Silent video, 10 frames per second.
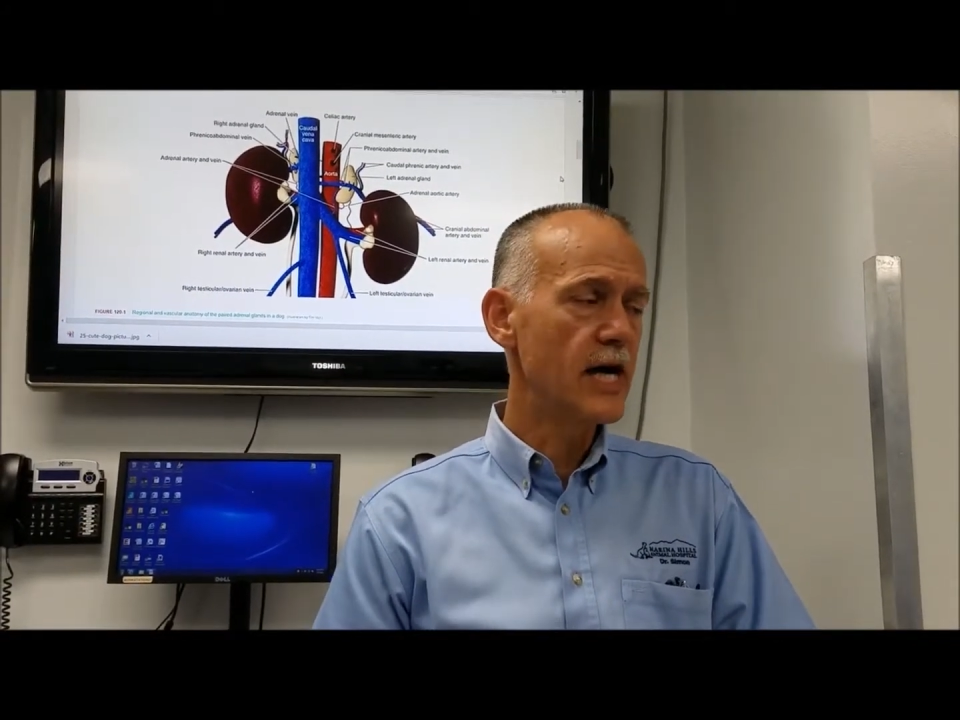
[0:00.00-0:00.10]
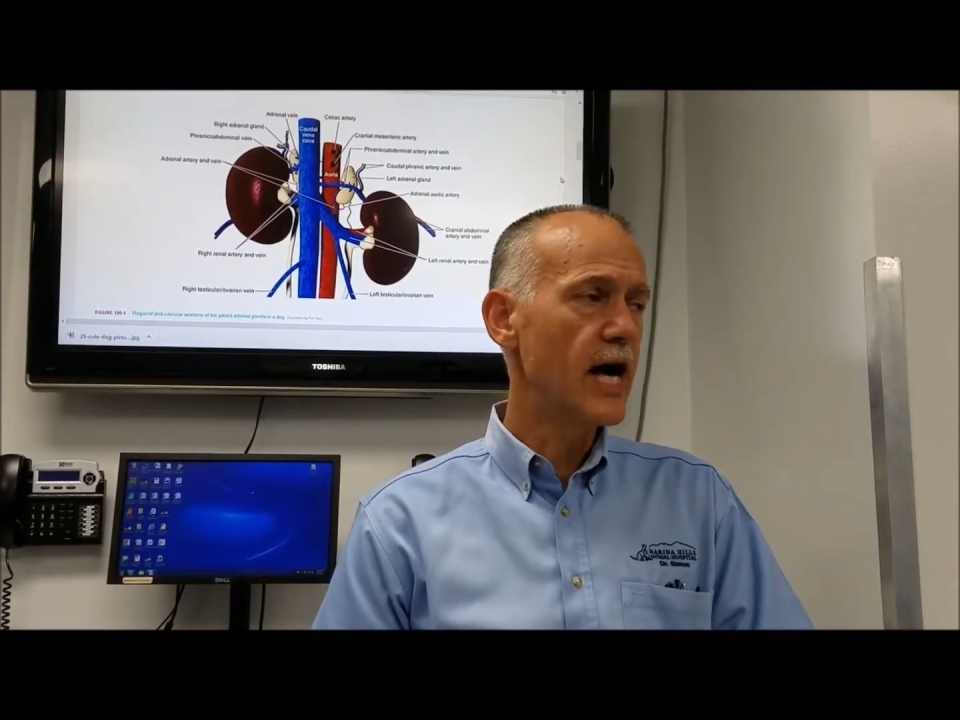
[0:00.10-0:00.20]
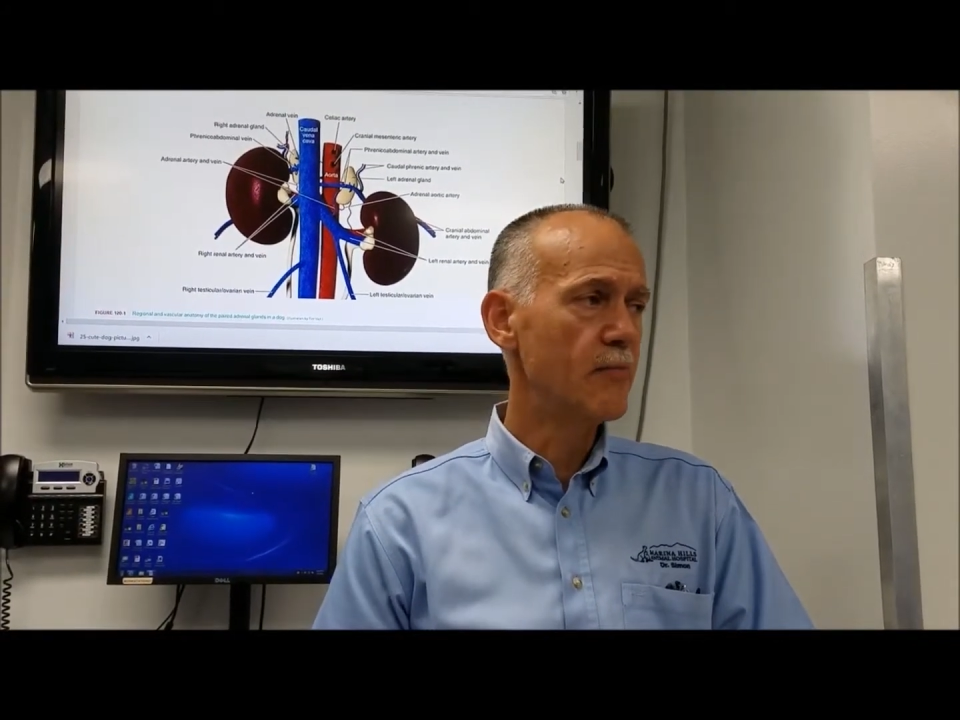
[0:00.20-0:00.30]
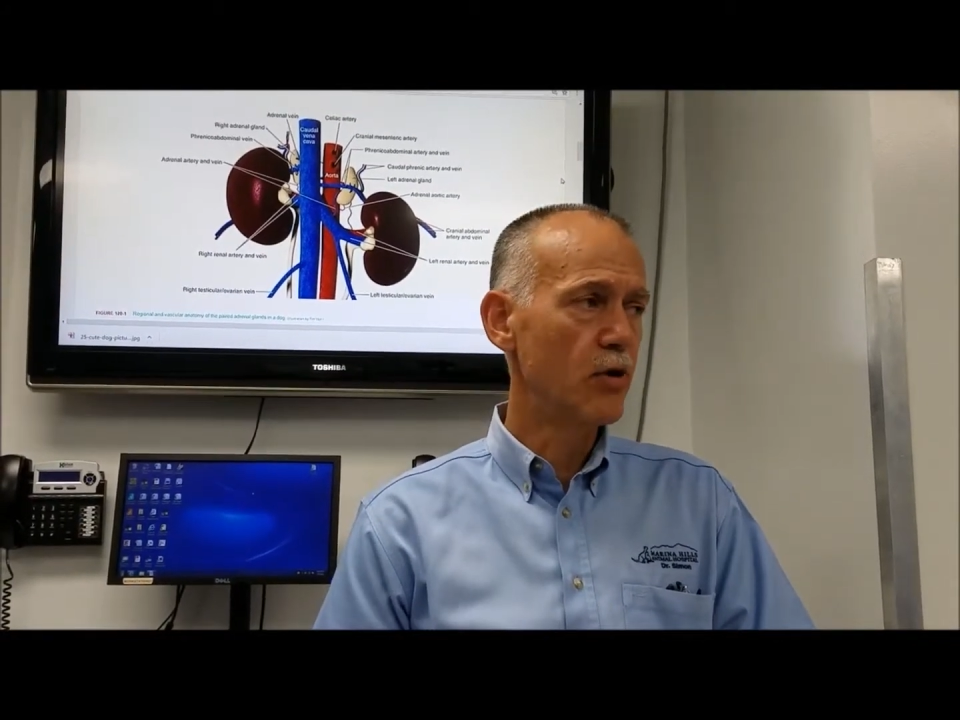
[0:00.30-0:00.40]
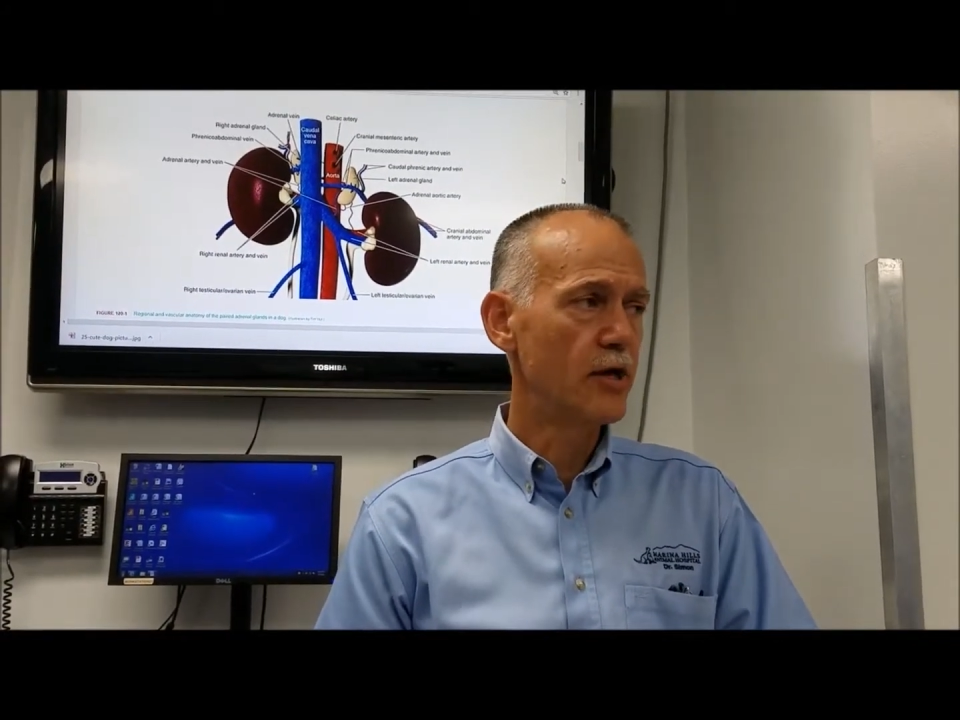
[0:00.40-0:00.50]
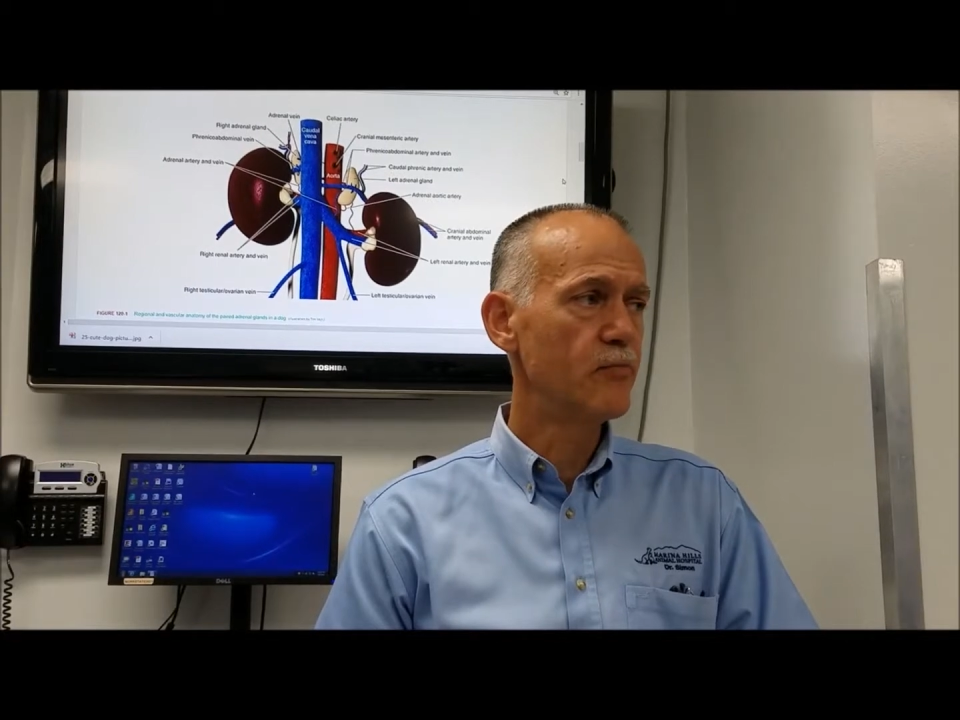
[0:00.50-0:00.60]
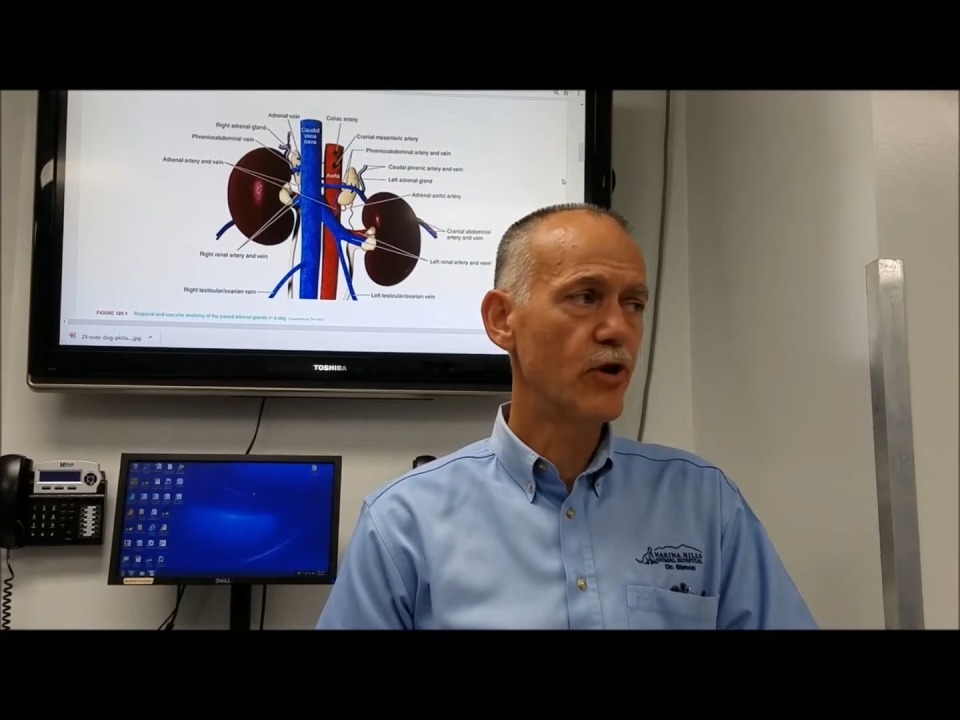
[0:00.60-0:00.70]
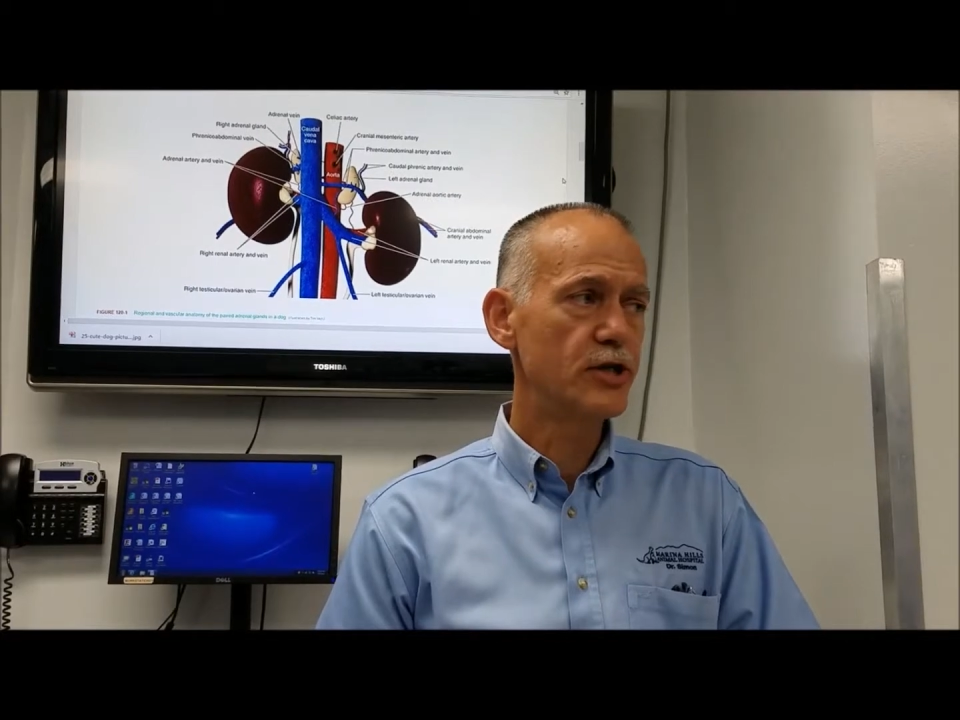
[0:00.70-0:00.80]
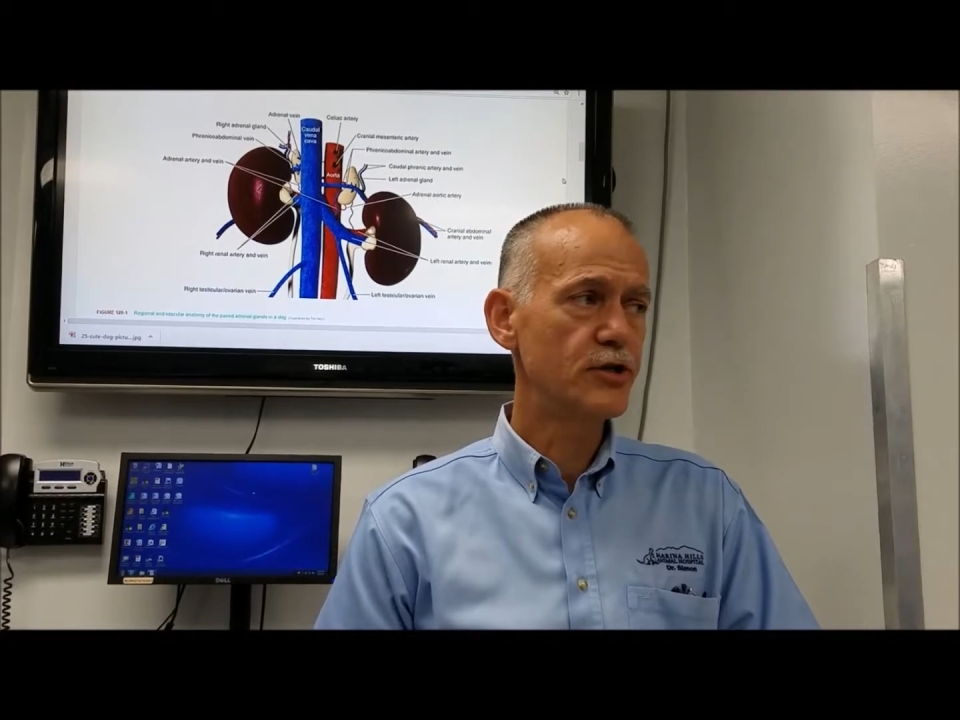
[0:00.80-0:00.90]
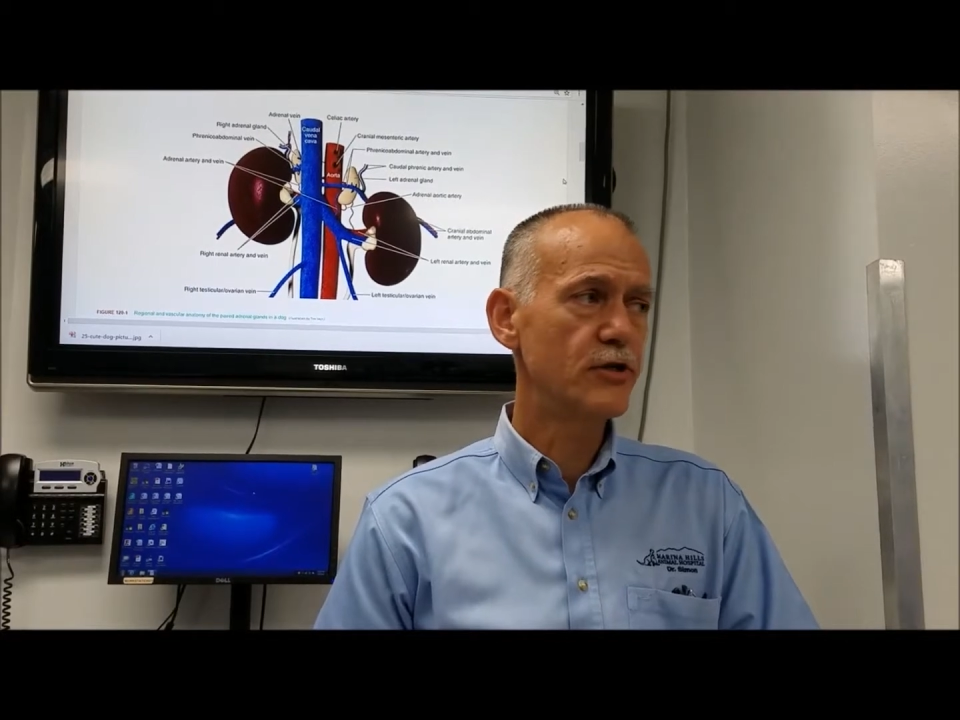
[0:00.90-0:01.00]
high blood
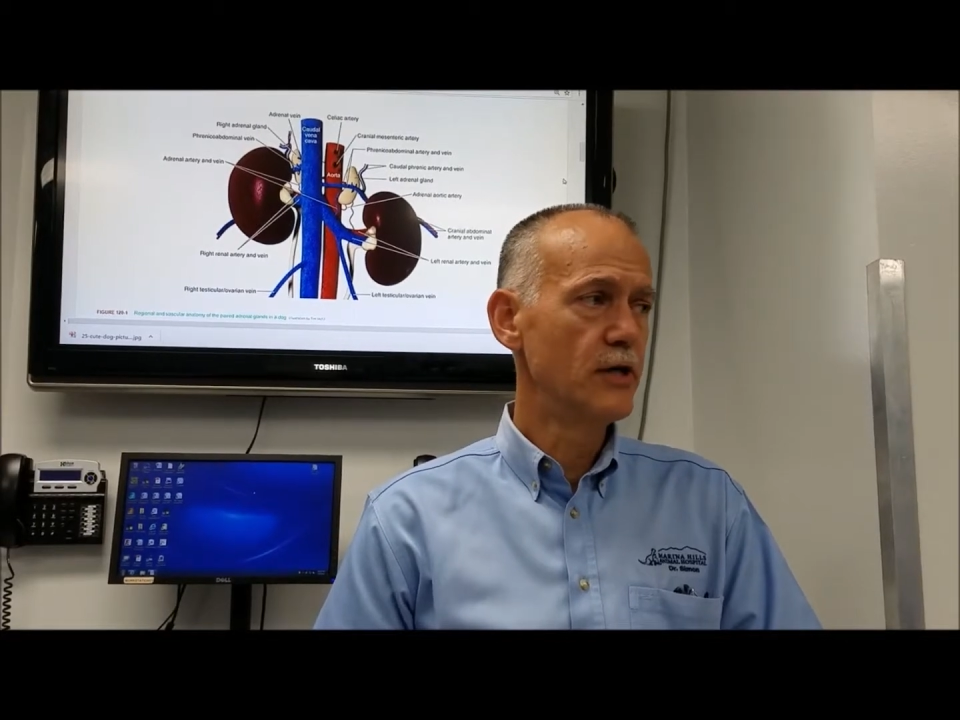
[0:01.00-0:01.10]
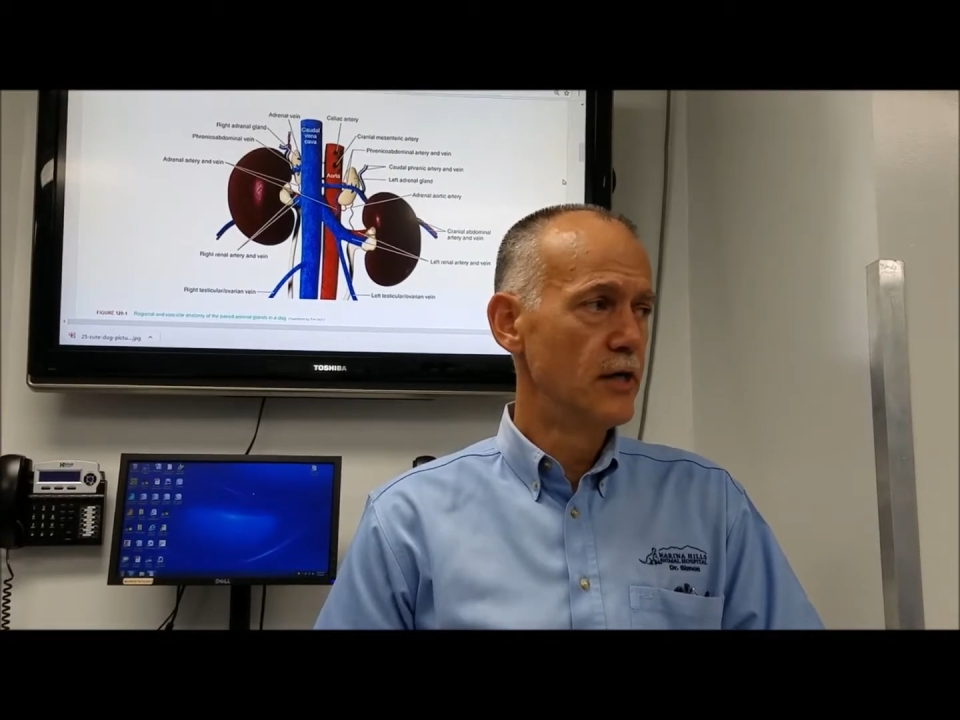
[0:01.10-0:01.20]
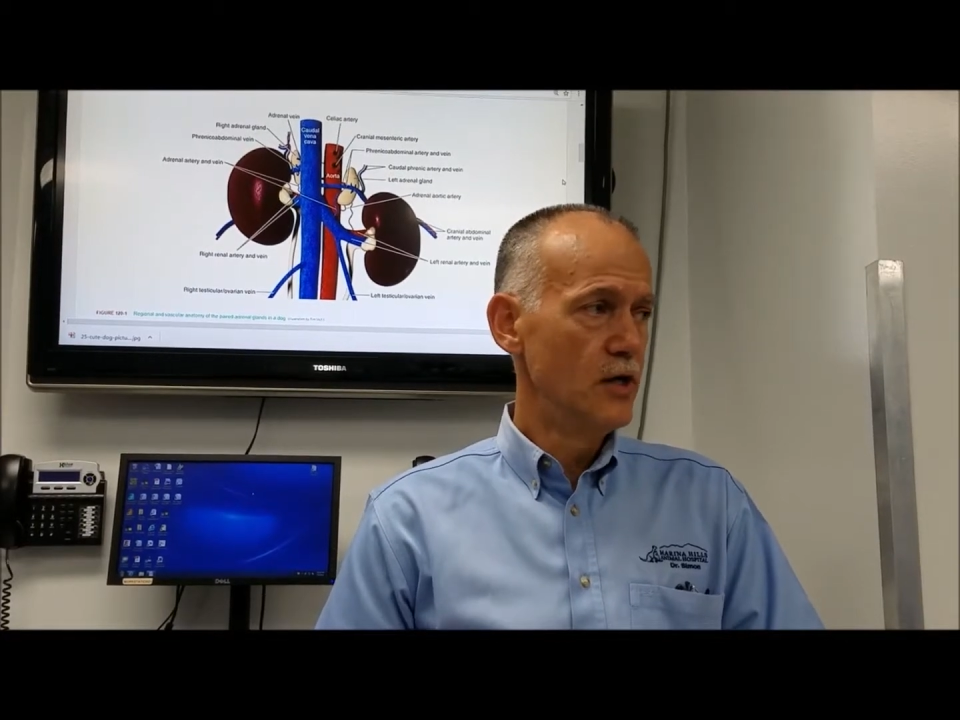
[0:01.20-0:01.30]
pressure.